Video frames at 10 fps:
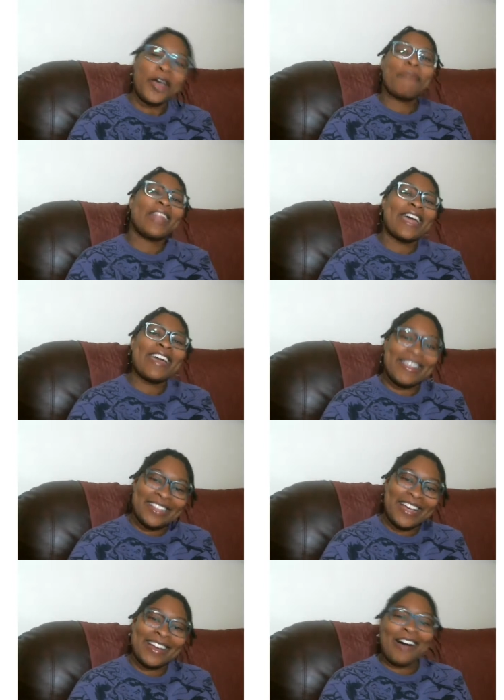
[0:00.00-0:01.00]
but like I
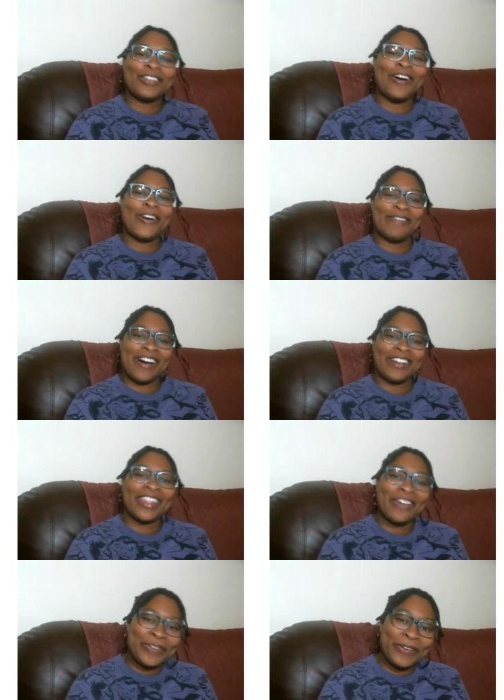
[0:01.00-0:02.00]
said, I'll talk about
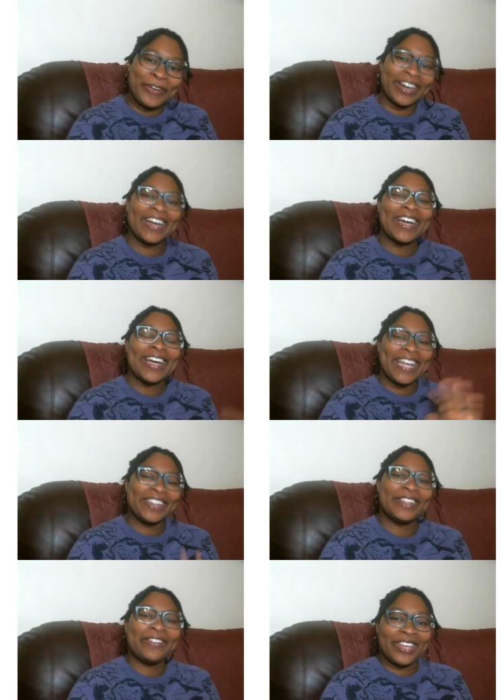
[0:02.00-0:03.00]
that more
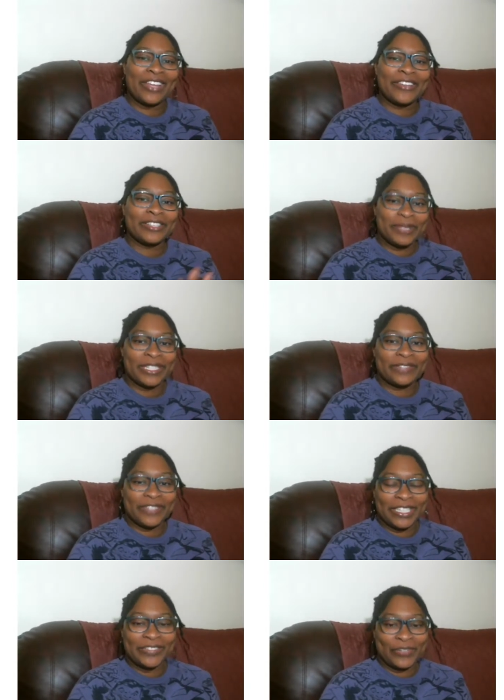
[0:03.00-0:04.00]
in the video
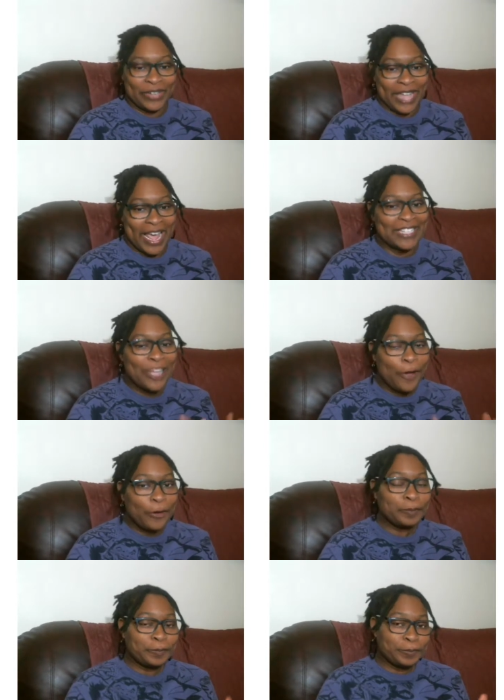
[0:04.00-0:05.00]
specifically for that.
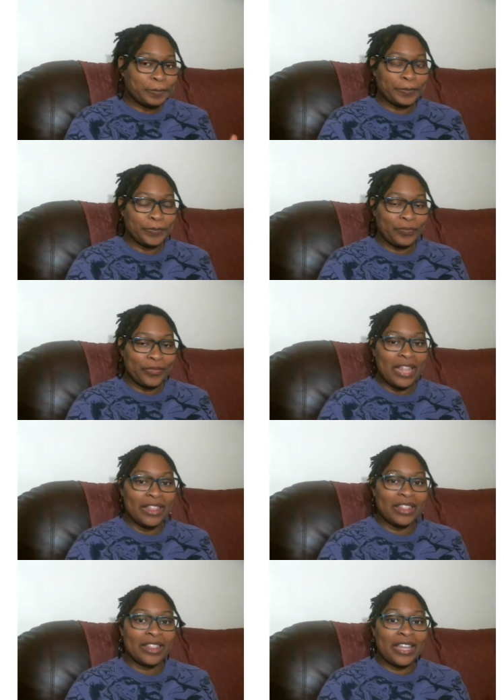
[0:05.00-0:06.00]
So
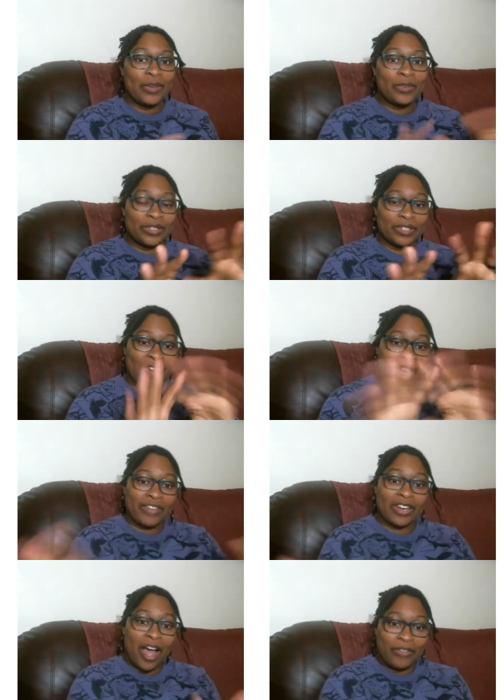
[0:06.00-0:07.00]
those
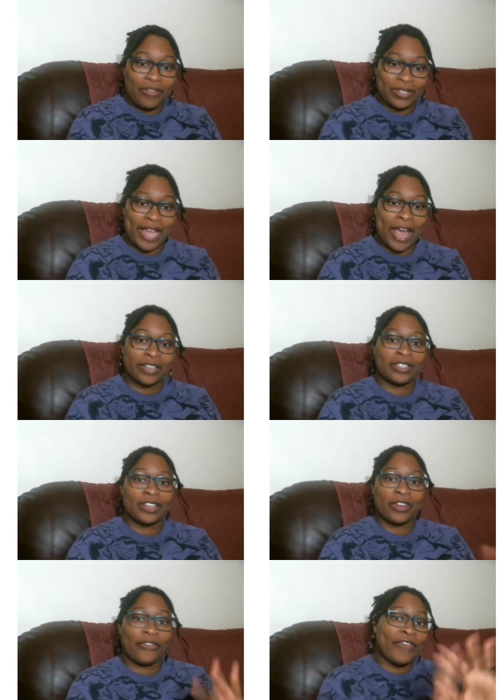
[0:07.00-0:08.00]
graphic novels that,
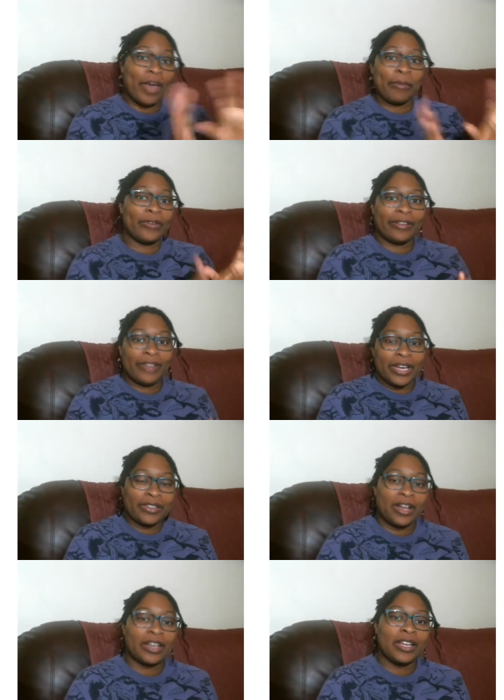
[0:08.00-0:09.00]
you know, February
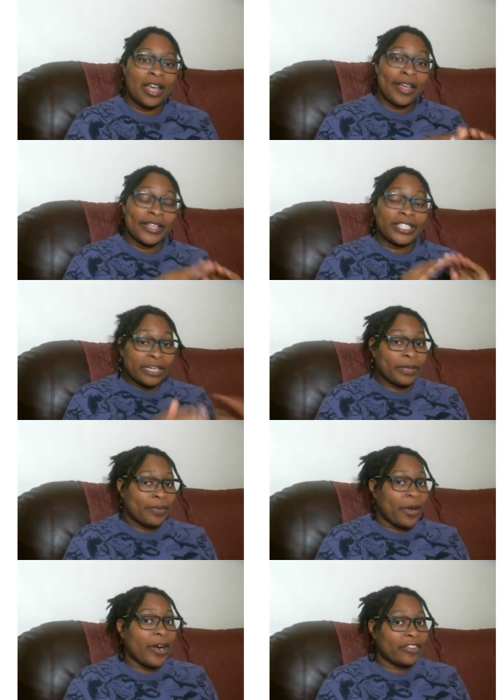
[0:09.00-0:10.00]
readathon is going to be
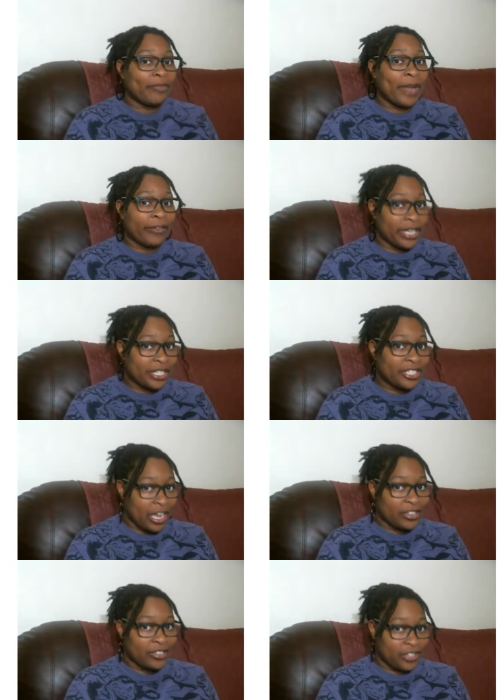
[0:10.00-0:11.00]
part of my reading
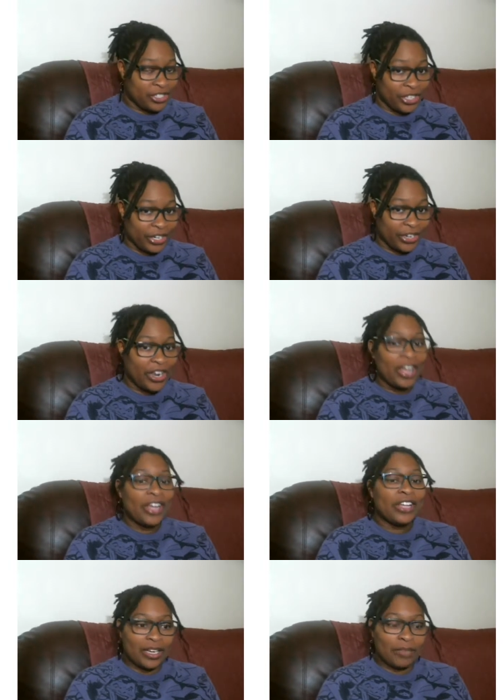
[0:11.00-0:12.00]
challenge this year.
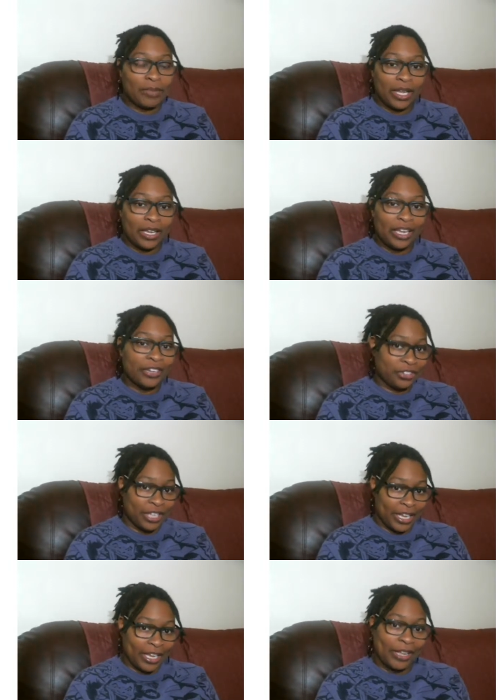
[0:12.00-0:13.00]
Gonna be
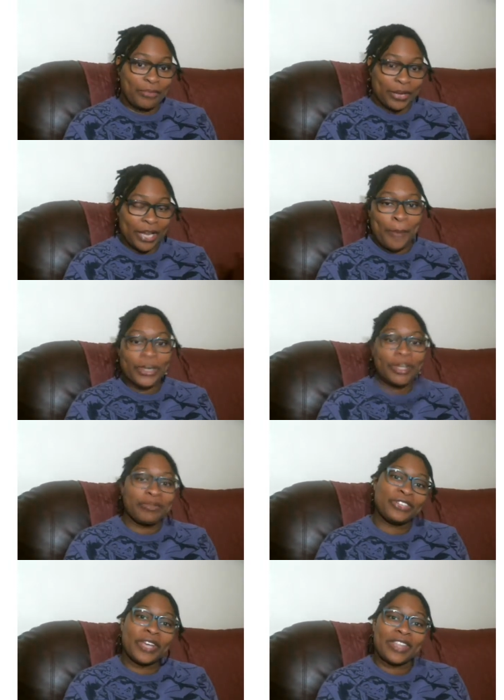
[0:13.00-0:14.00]
interesting, but I'm gonna be
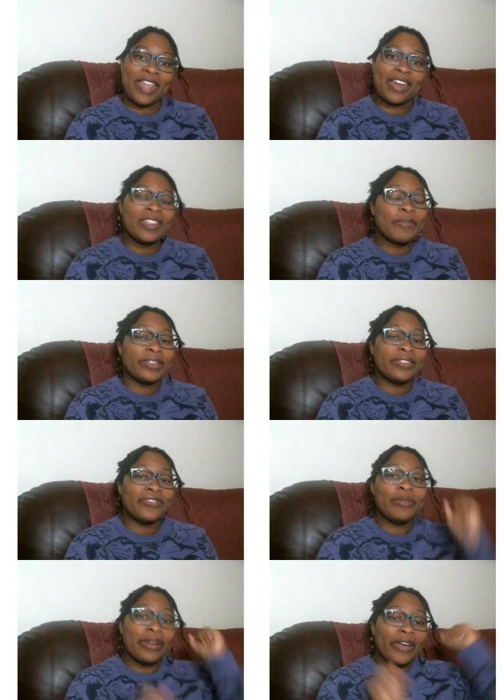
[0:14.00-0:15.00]
doing that in the month of
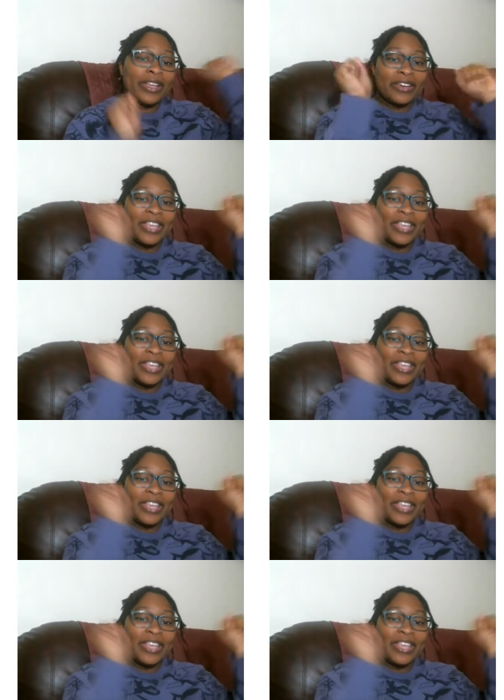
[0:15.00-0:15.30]
February, so